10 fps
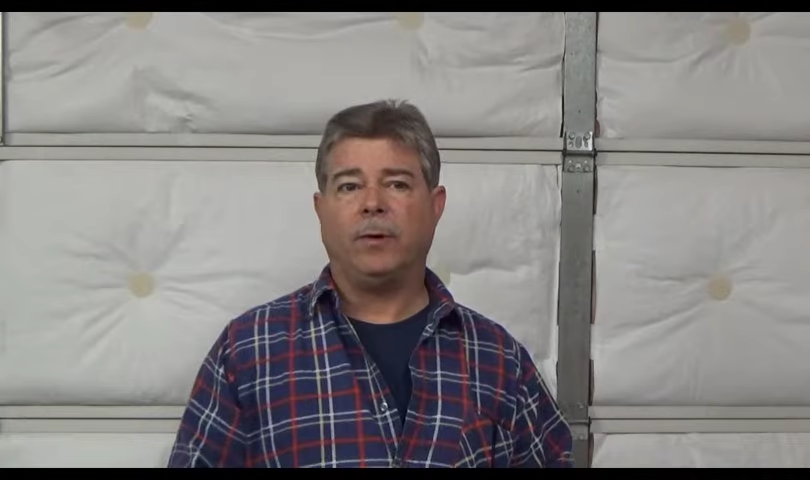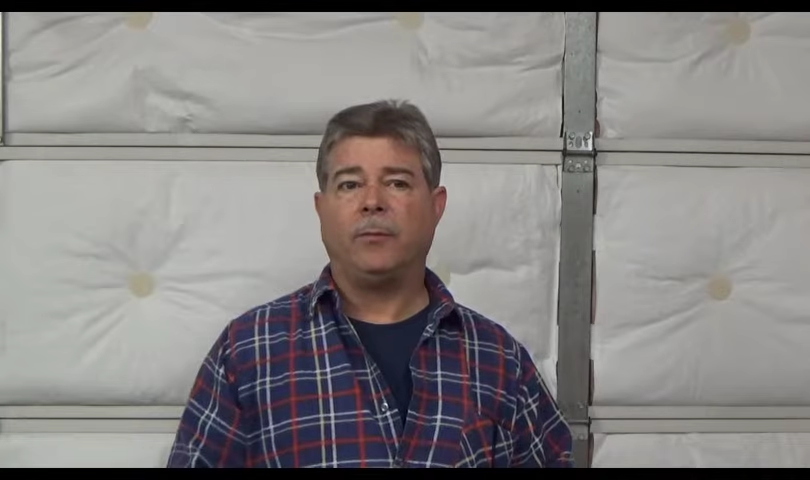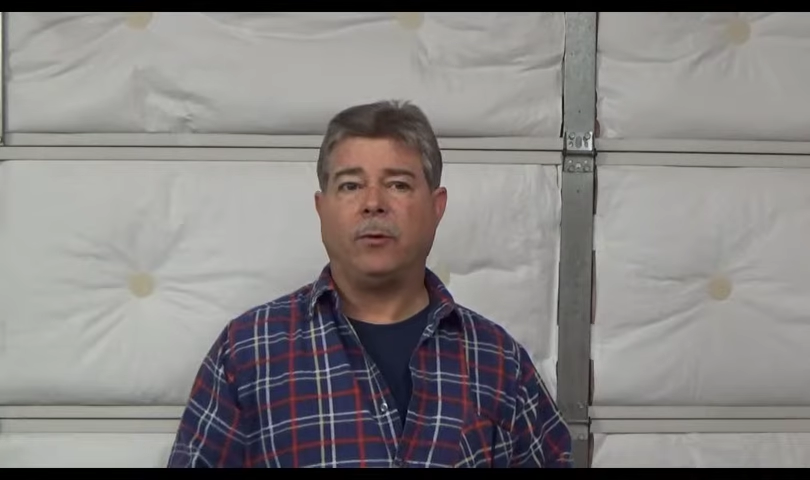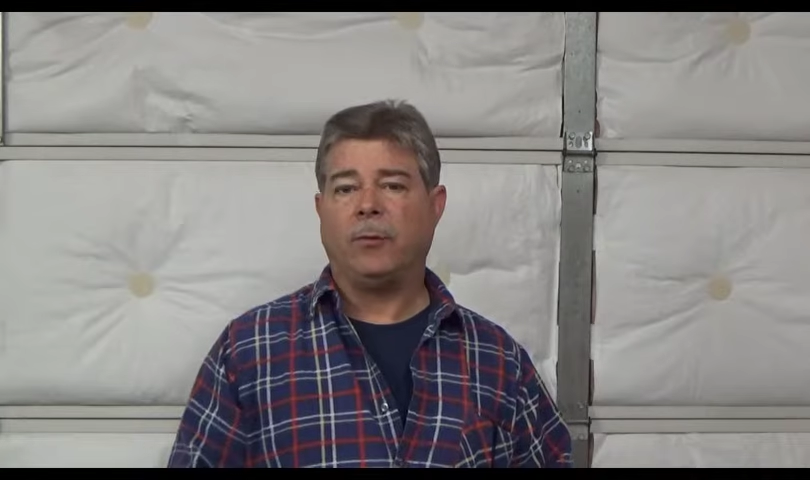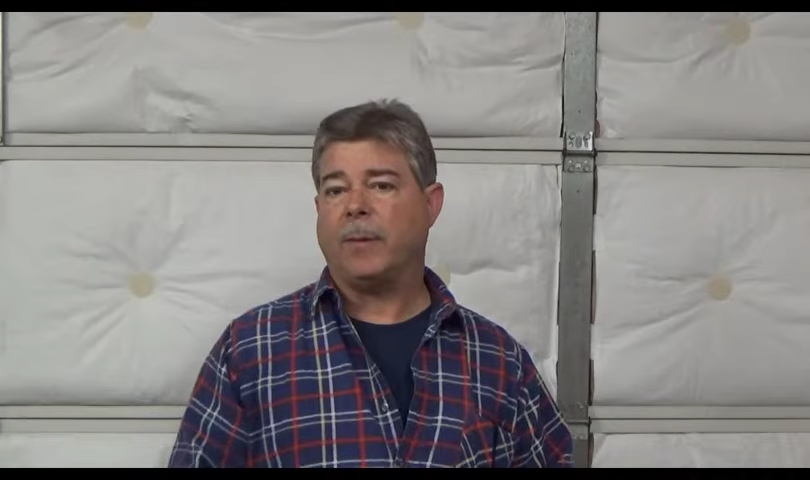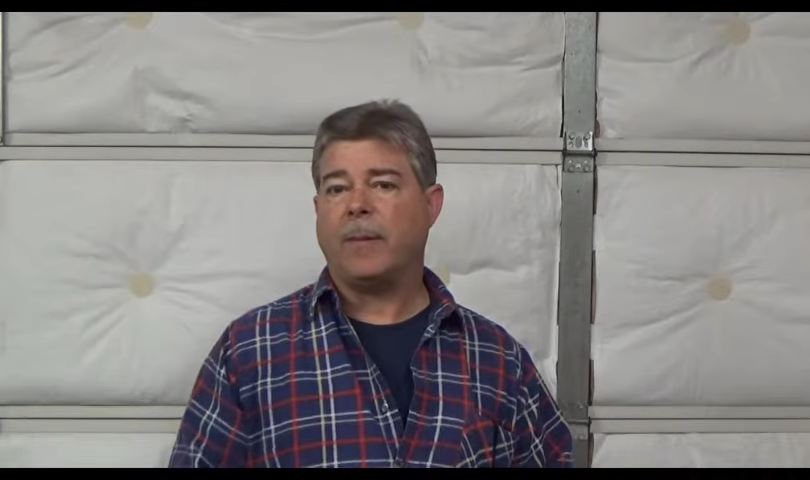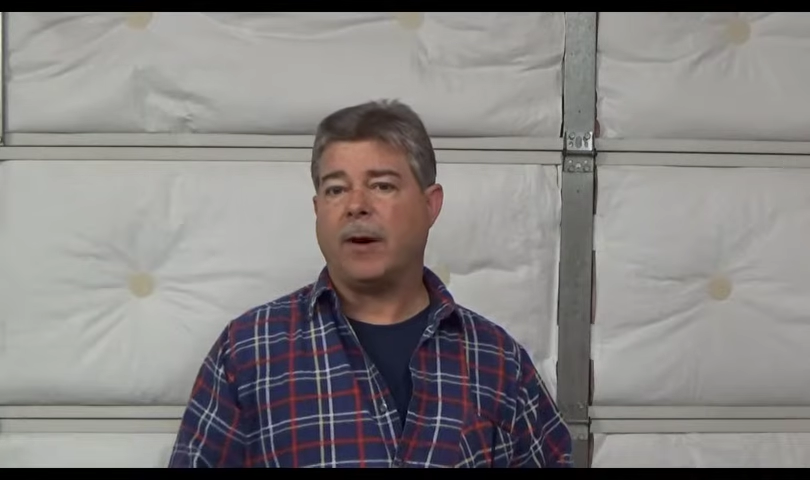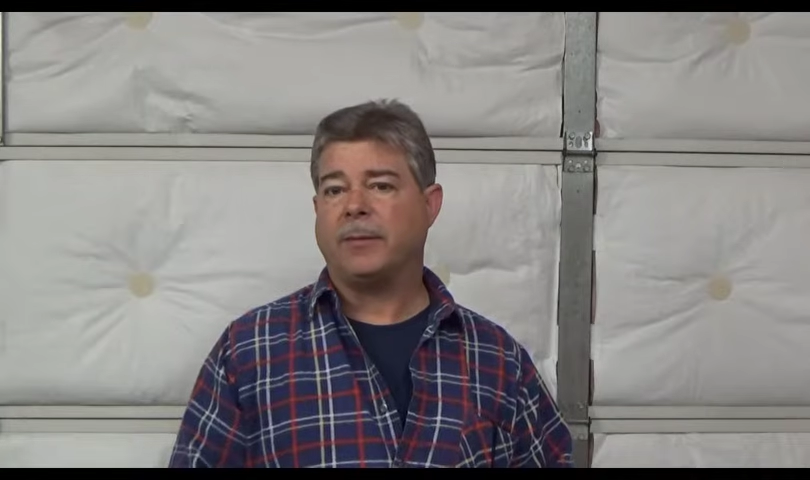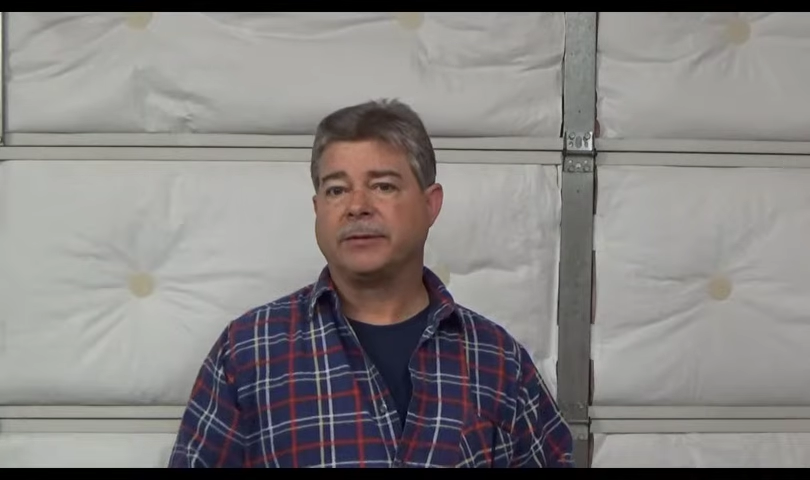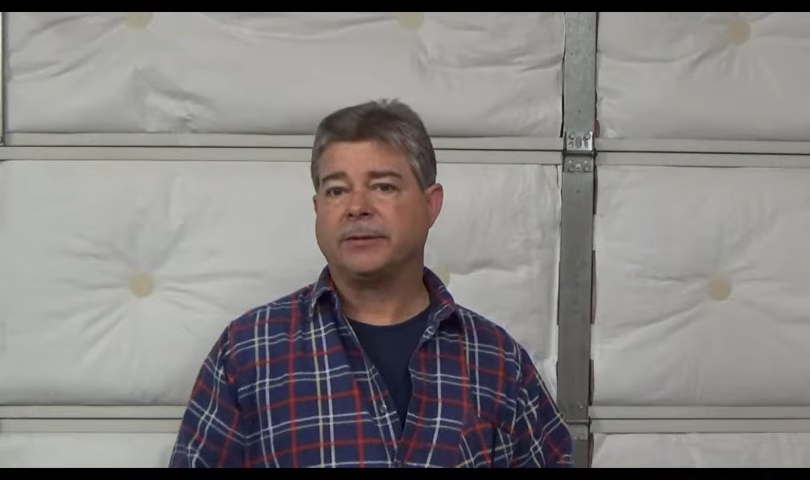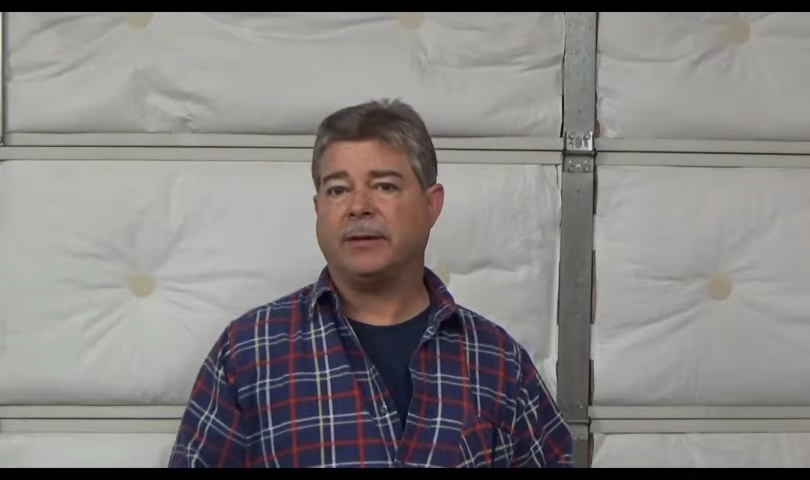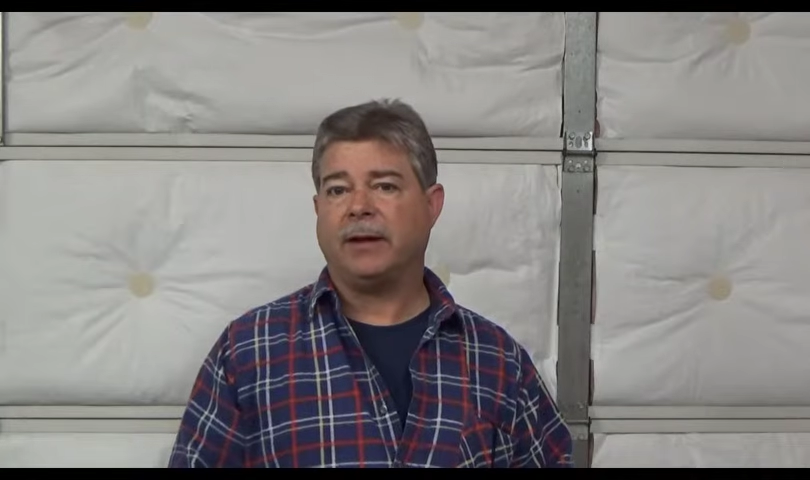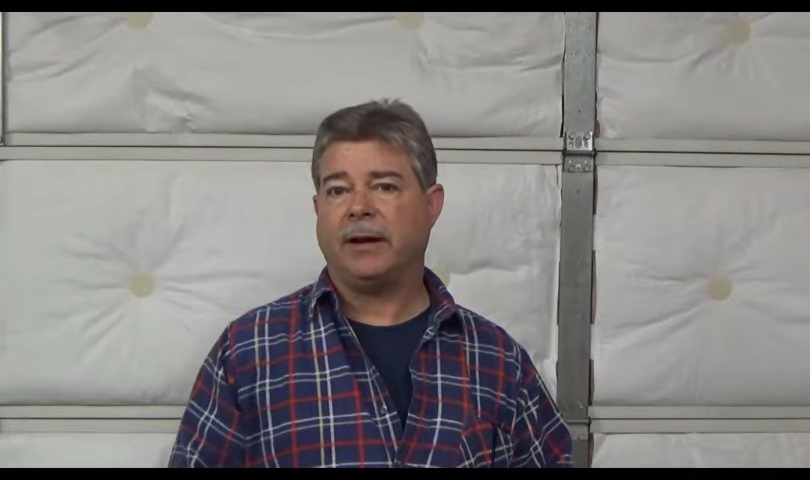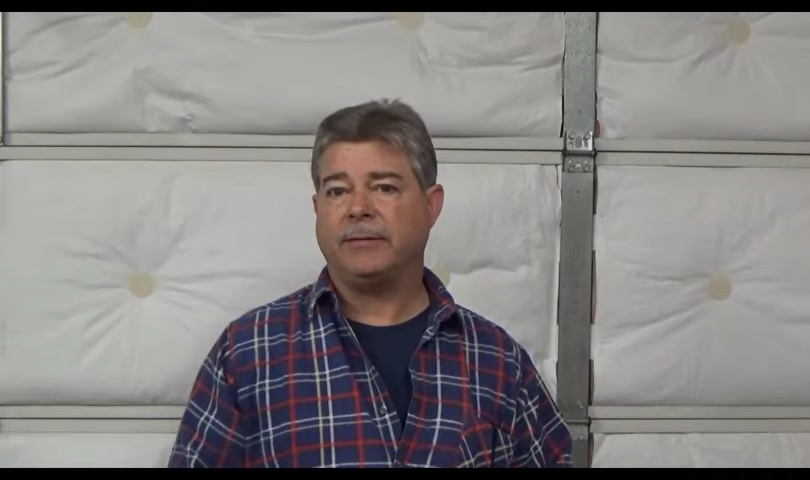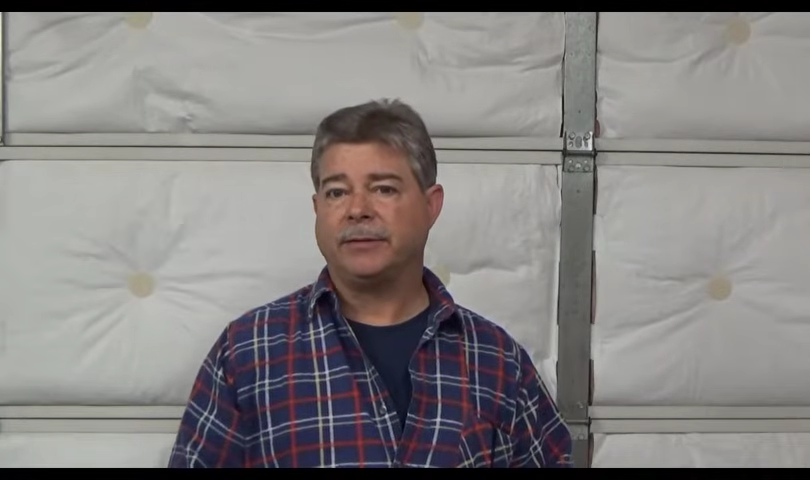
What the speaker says: one point when my mom was still alive,